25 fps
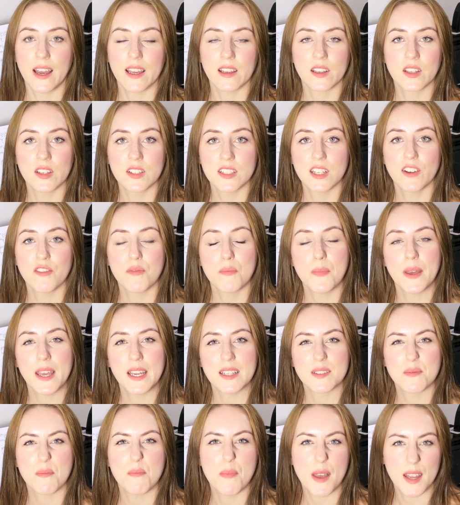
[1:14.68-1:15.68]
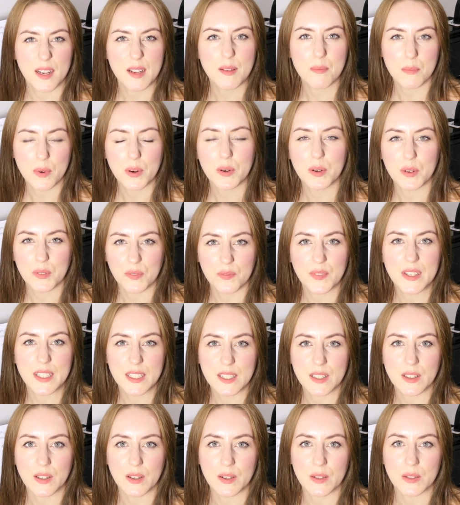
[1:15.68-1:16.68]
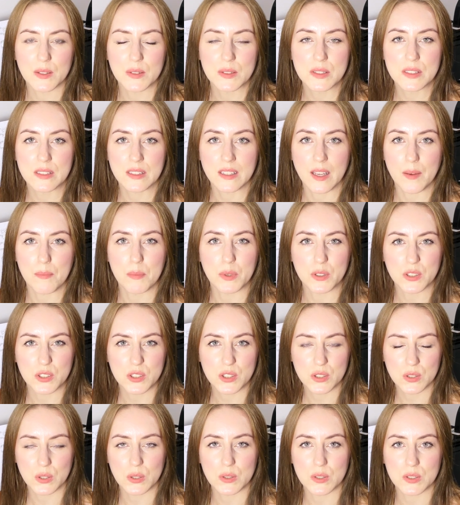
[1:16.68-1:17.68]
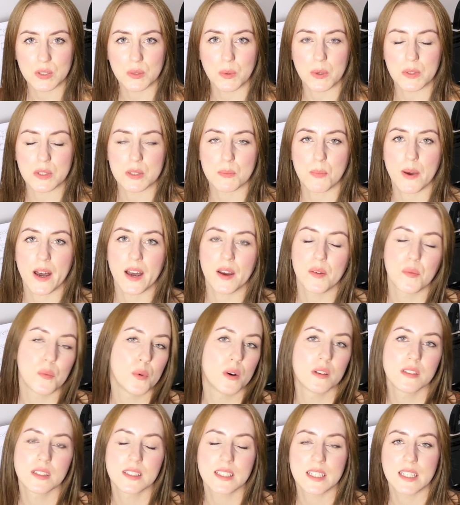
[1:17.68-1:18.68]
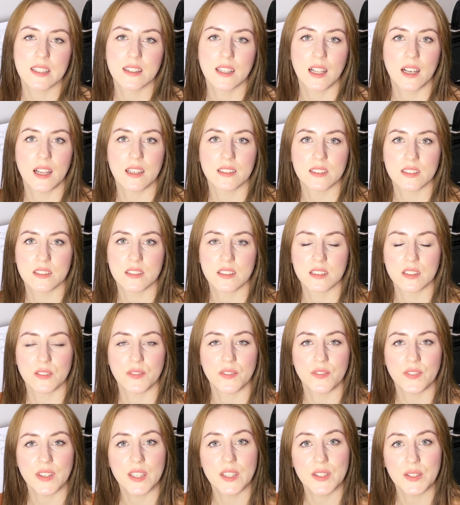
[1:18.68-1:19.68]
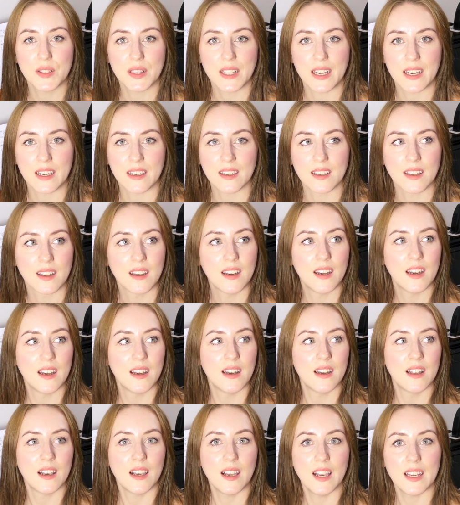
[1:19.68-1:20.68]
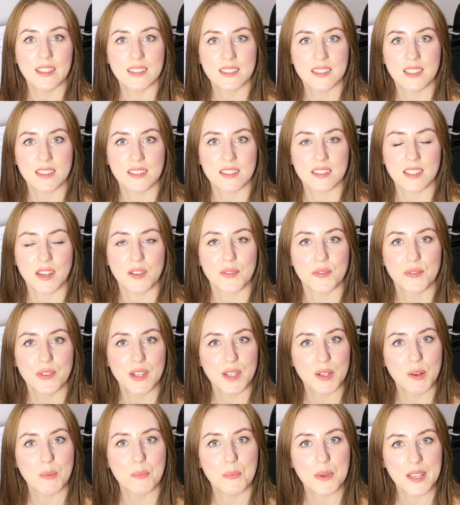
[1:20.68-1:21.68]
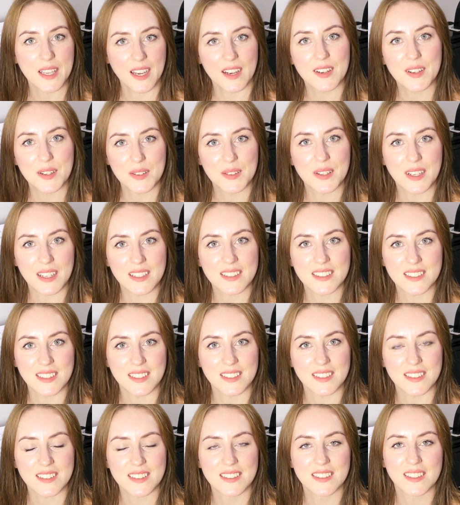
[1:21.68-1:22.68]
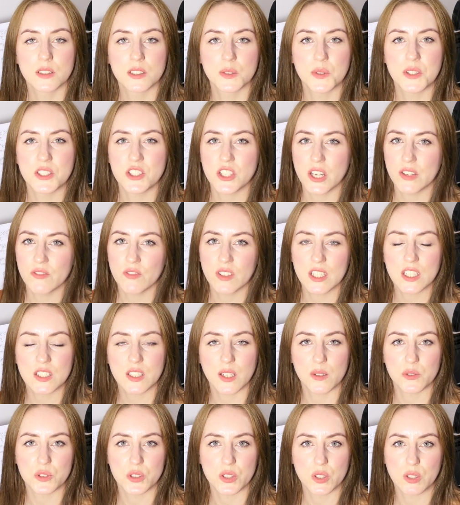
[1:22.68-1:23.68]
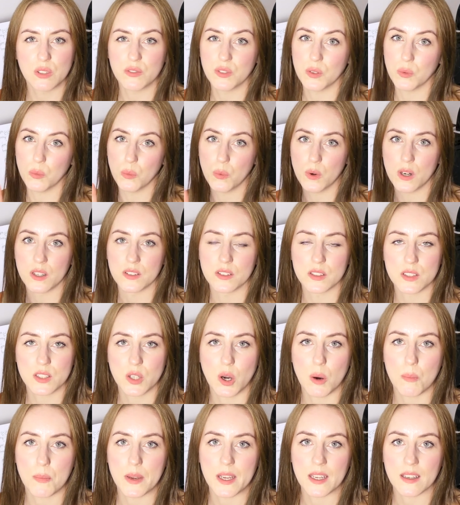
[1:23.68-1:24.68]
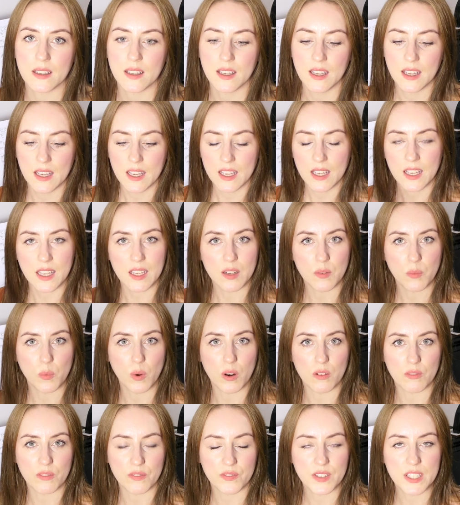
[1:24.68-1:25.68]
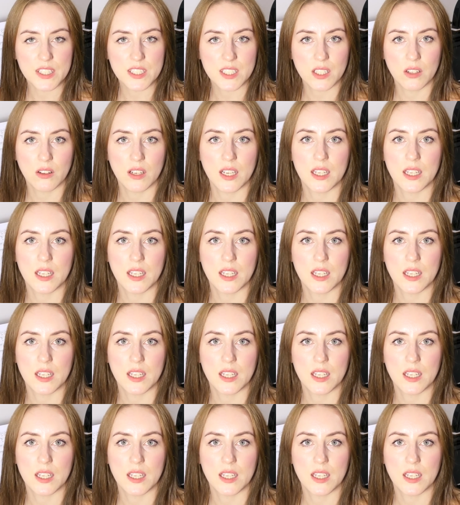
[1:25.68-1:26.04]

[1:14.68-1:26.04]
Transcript: I could have made many more videos, like much shorter ones, but I wanted the lessons to feel like lessons, like real piano lessons. So we generally don't just cover one topic in one video